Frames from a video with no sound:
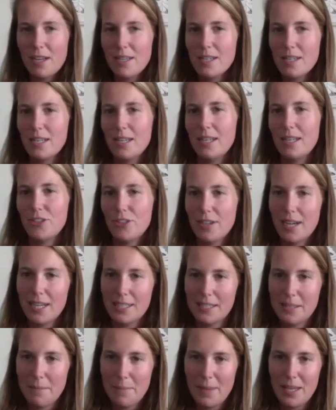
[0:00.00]
to try
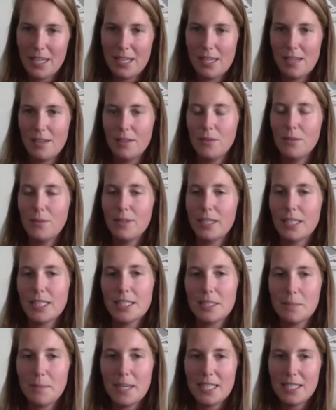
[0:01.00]
something new
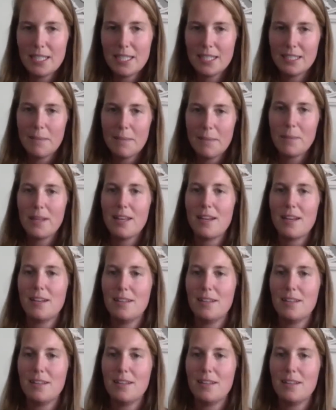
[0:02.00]
and spice things up a little.